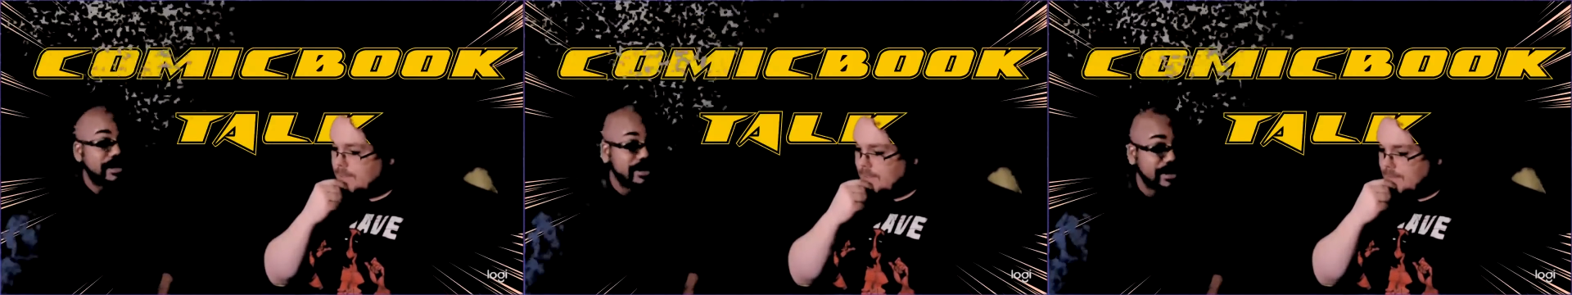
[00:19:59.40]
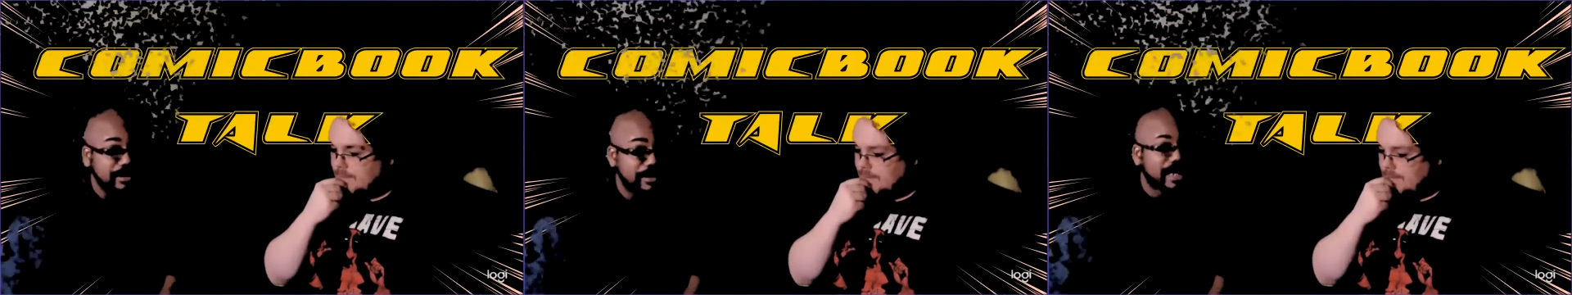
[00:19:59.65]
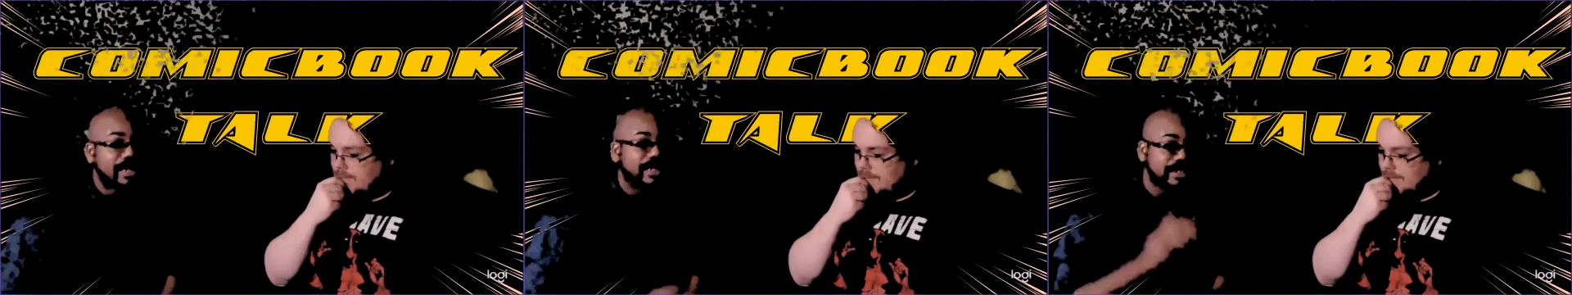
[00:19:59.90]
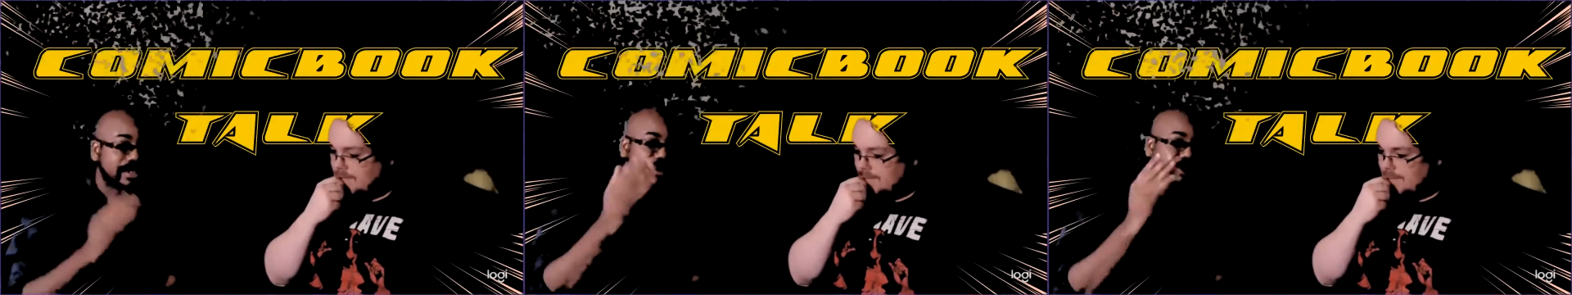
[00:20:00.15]
Speaker 1: up?
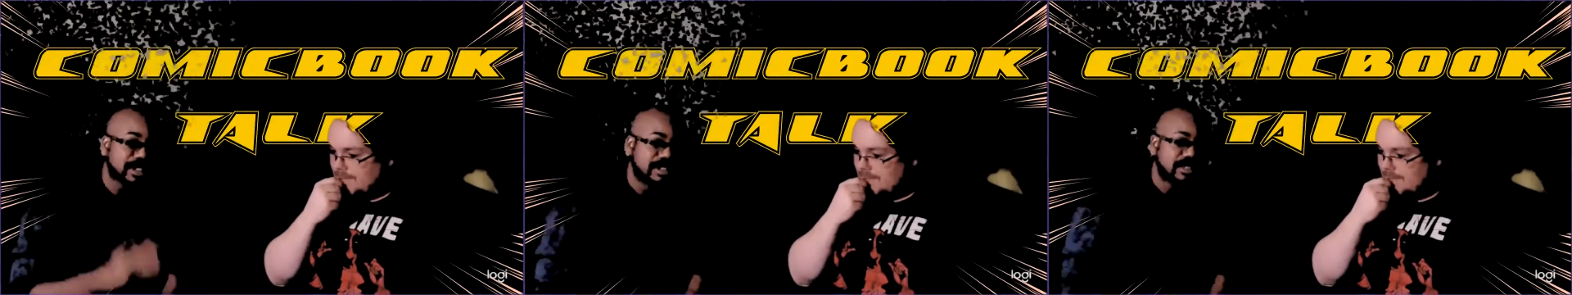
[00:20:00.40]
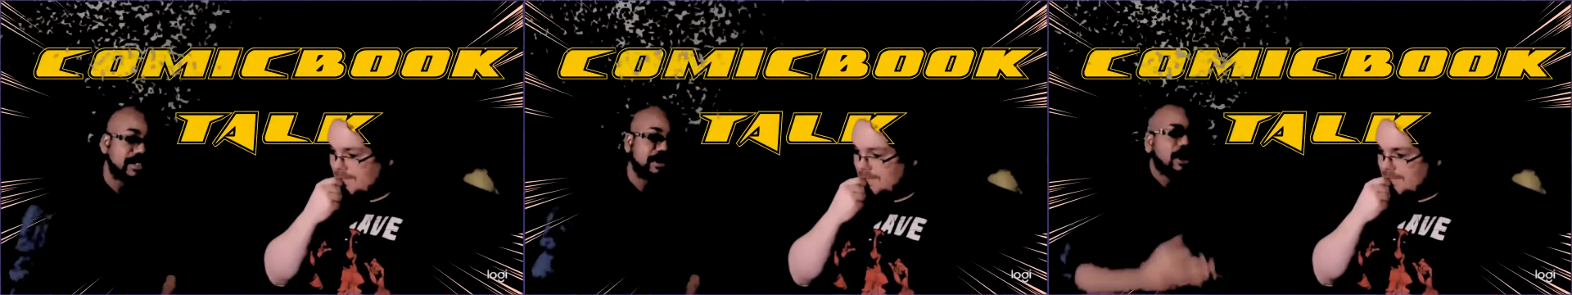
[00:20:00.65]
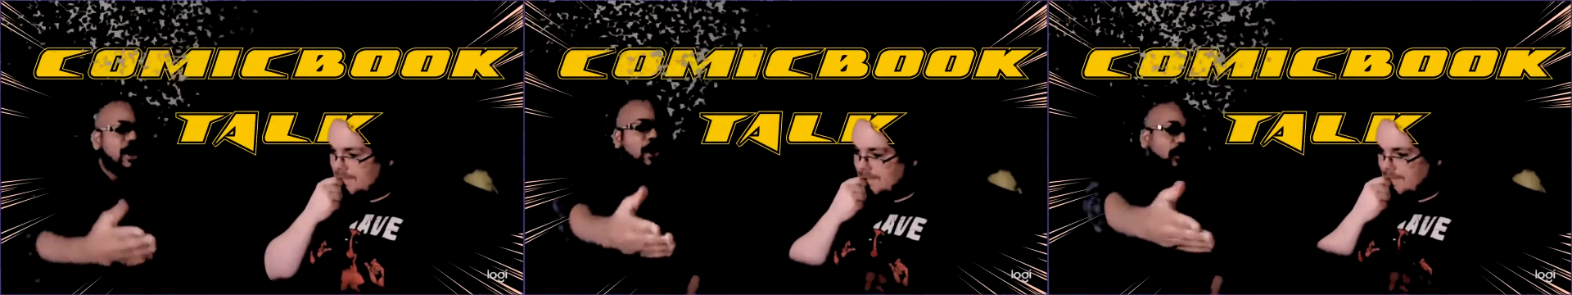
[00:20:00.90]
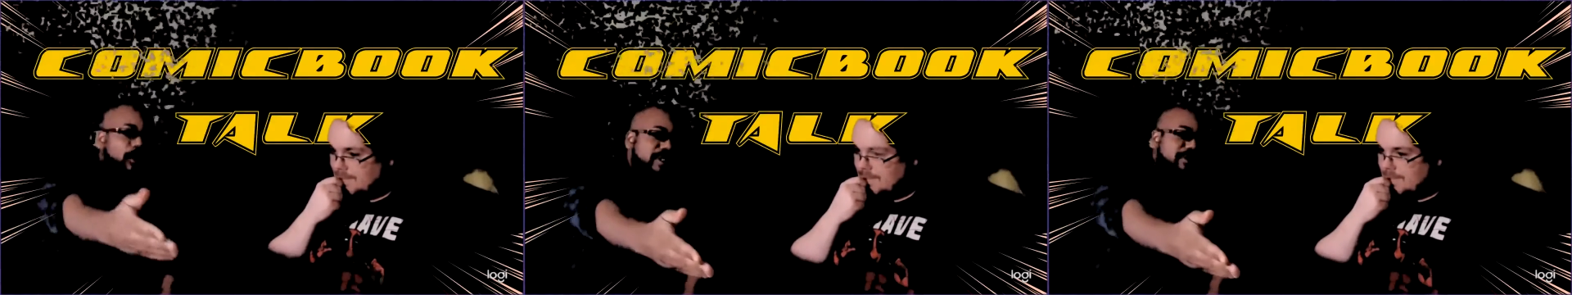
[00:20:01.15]
Young Justice.
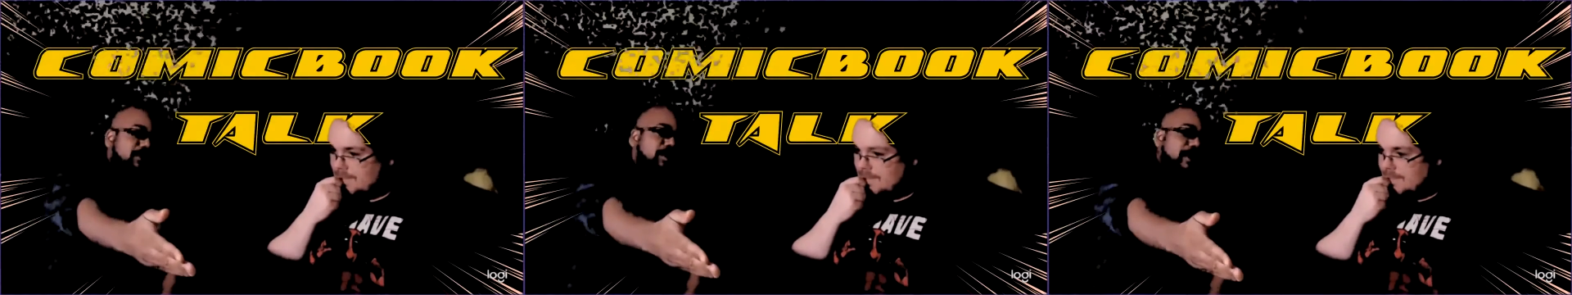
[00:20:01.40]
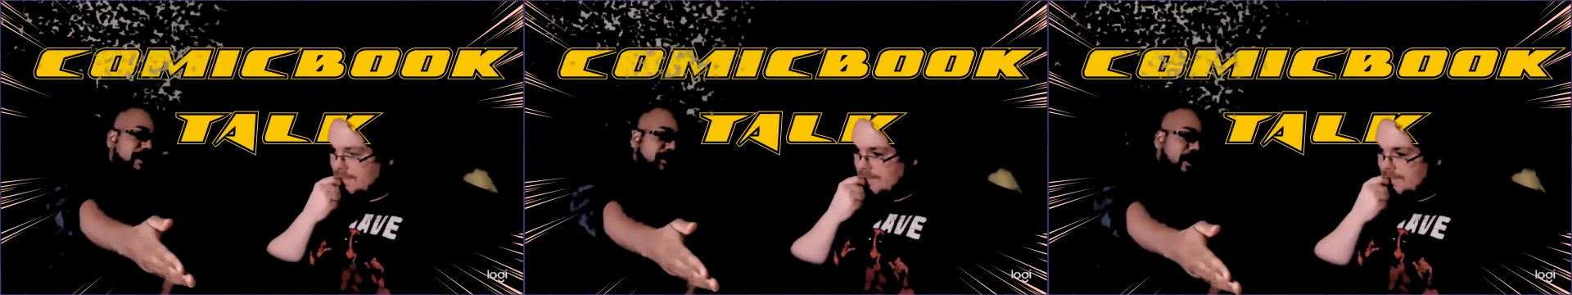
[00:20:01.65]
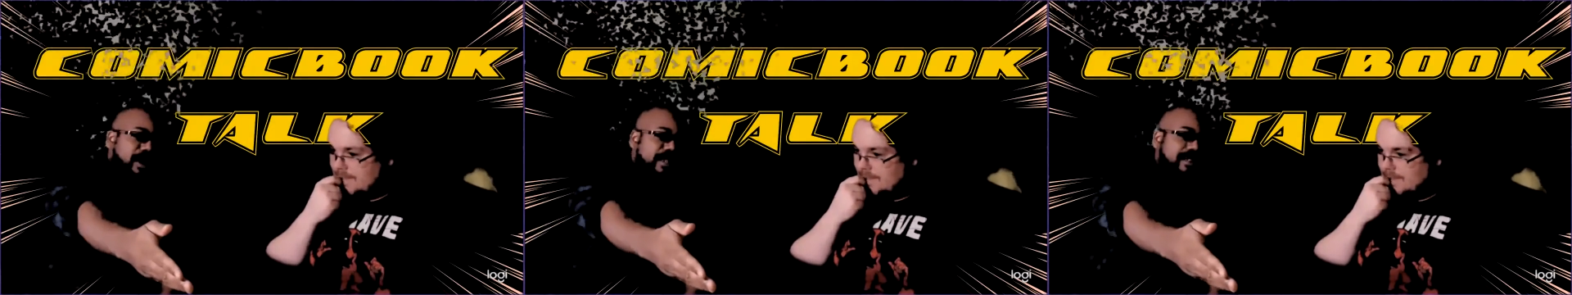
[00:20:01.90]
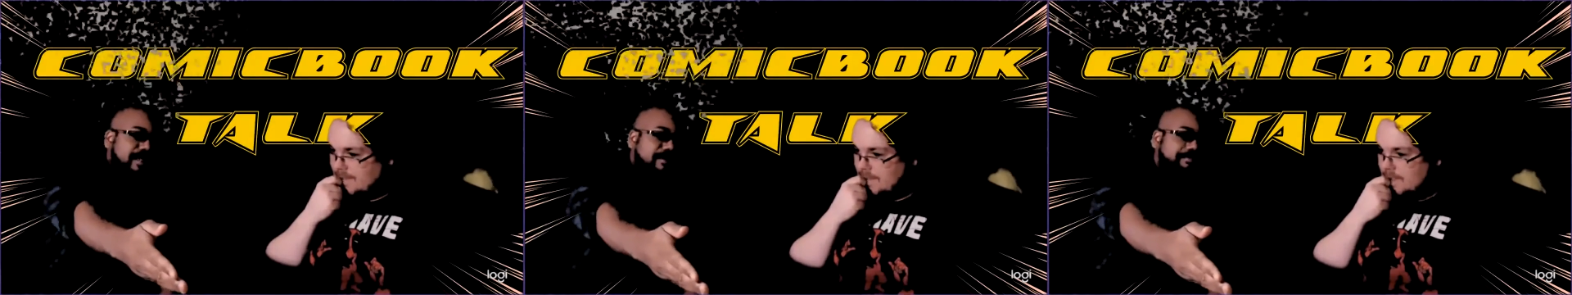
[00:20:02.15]
Where's Where's Wally?
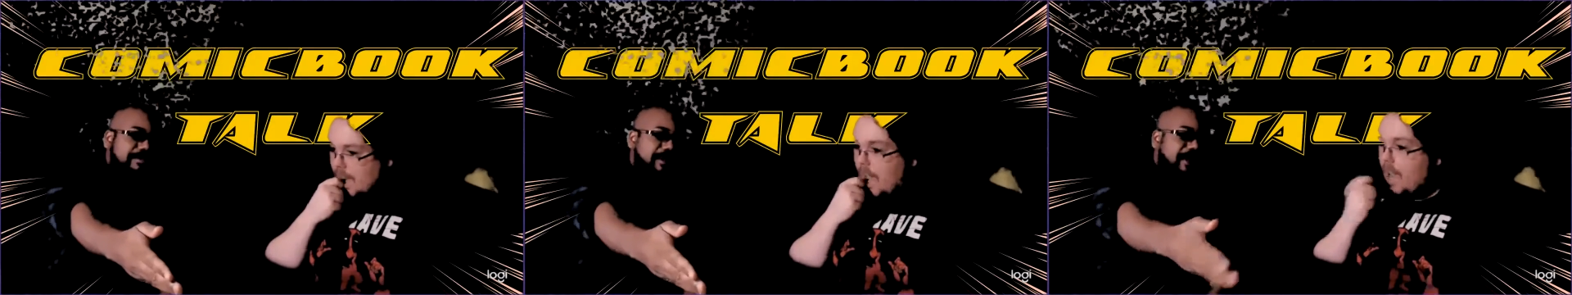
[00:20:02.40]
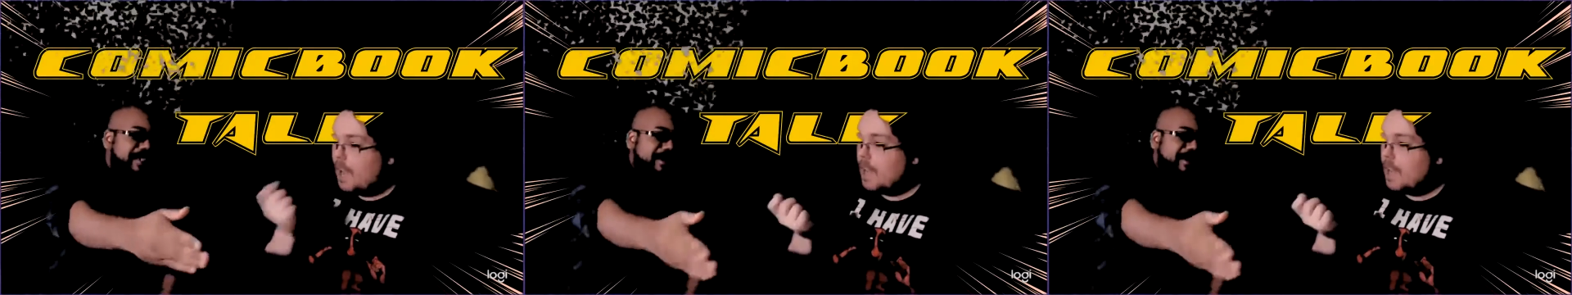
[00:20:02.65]
I uh, never